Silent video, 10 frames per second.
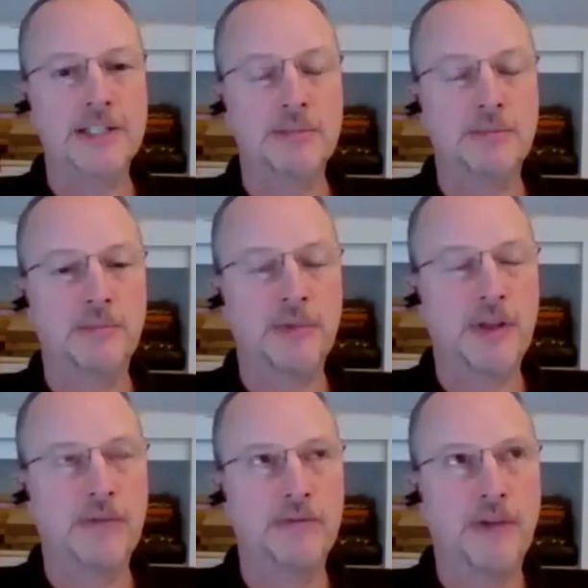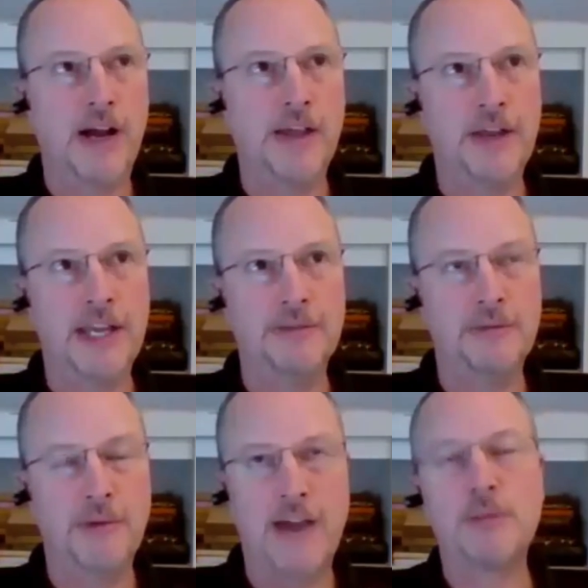it's I,
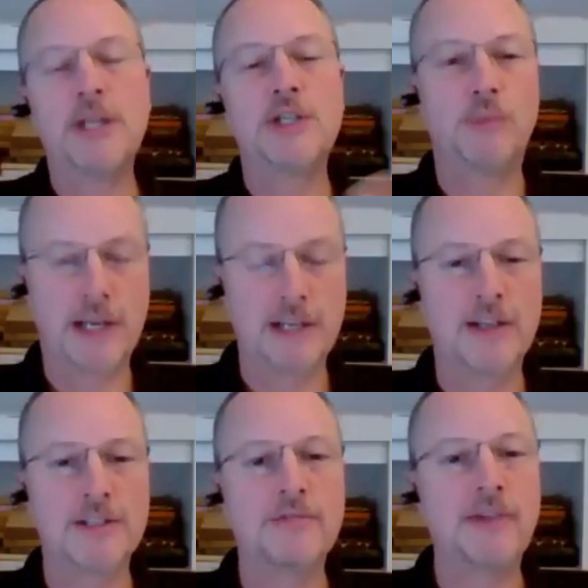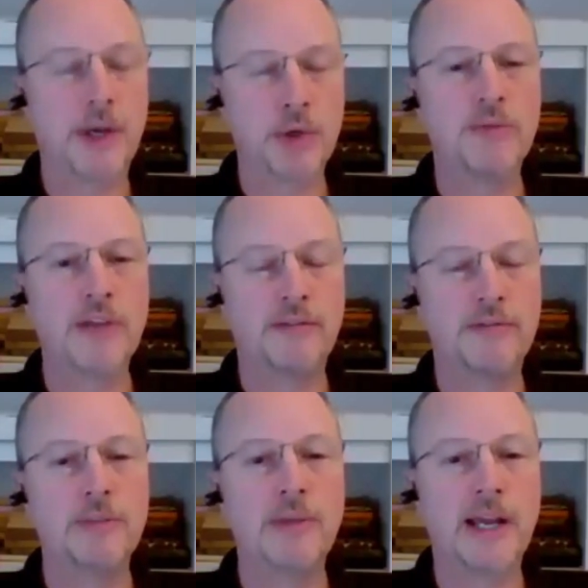everybody should recognize the value of that
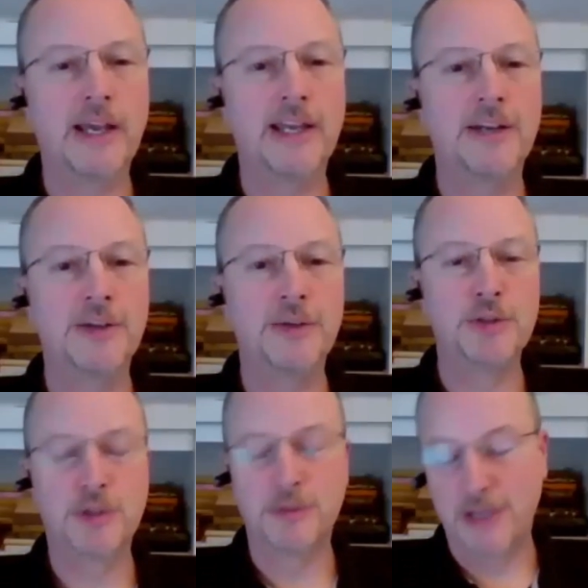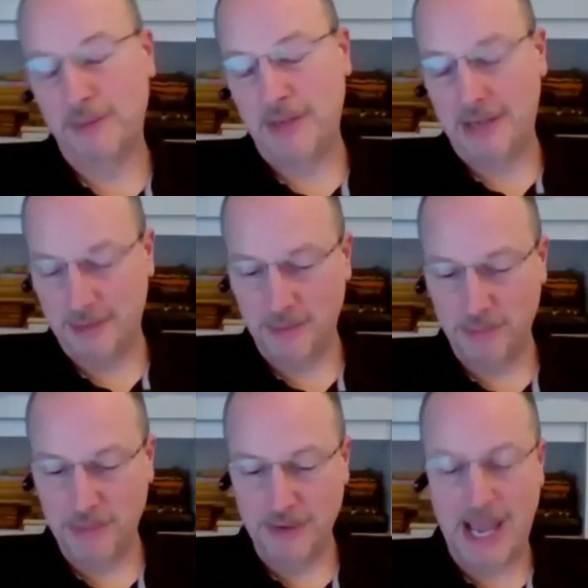feedback, and you should I,
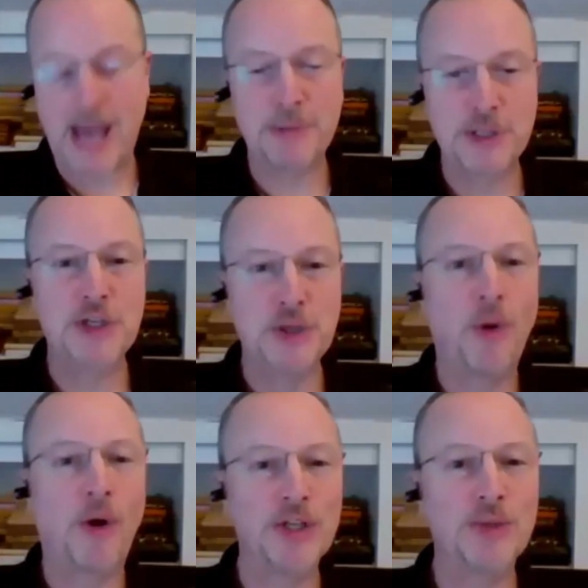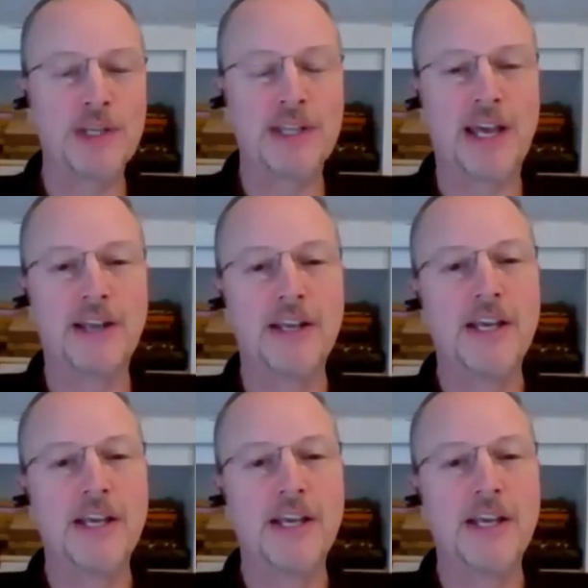be happy that you are doing that.